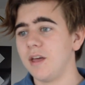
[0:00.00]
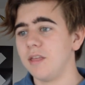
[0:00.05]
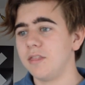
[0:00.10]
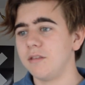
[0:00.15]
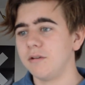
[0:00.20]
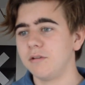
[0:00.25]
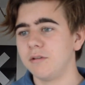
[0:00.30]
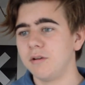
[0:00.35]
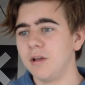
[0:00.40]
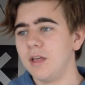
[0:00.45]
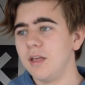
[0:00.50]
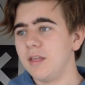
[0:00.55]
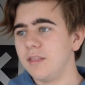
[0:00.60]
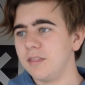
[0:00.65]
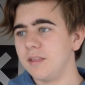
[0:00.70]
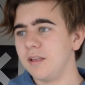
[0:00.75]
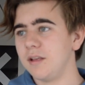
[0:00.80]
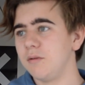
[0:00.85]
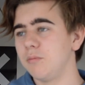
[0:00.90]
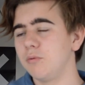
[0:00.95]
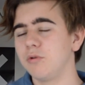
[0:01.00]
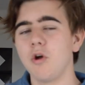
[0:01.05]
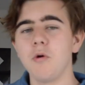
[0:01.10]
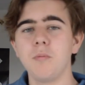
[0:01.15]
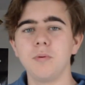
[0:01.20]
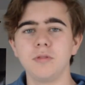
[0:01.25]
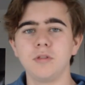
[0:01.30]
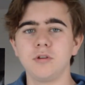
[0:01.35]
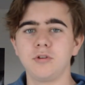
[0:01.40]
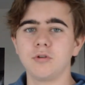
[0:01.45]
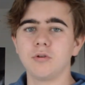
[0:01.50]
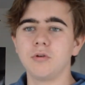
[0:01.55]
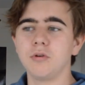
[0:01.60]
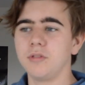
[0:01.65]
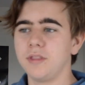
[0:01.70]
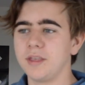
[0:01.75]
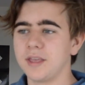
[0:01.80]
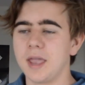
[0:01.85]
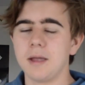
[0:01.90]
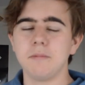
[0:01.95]
And they would open the door
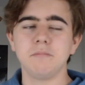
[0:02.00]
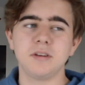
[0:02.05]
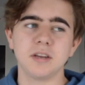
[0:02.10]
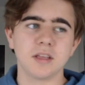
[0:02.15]
and they came